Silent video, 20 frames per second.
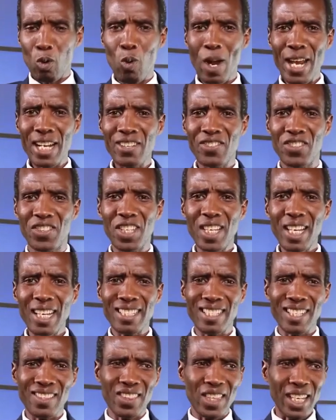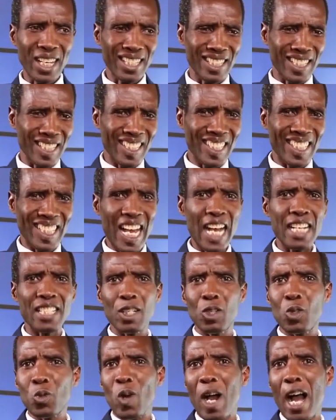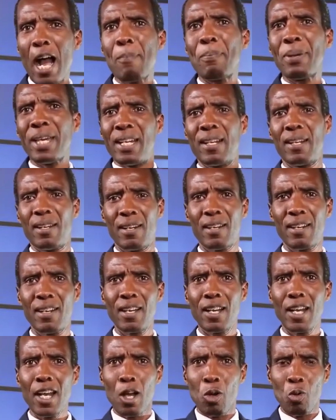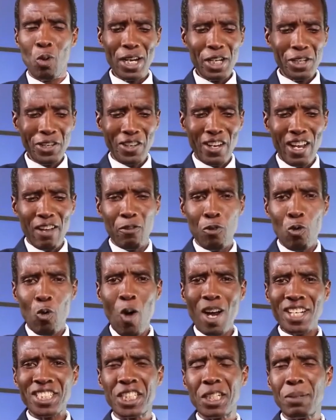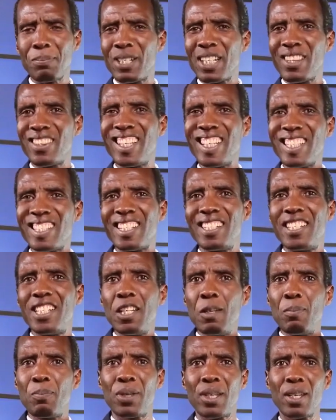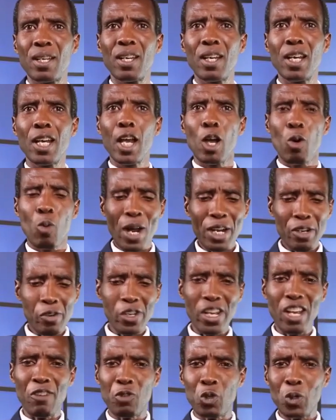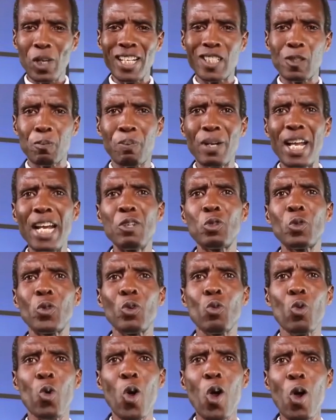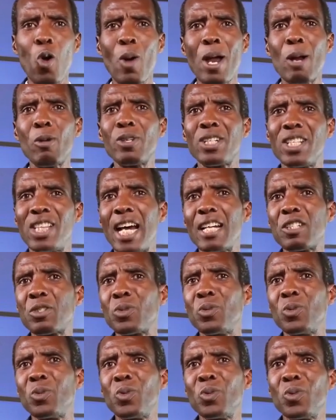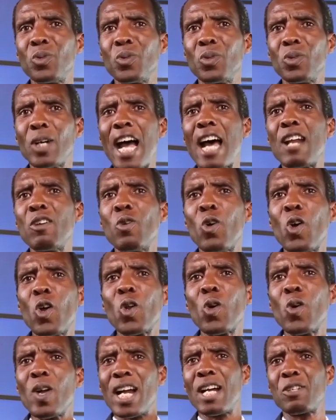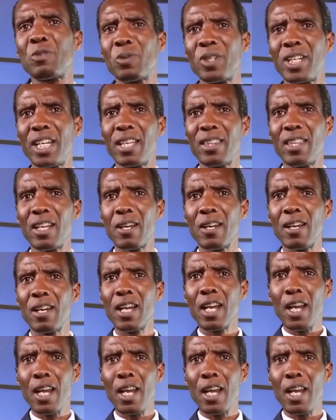when these things start to happen, when you have worshipped this deep, when you have to explain to the whole world that you are no longer together,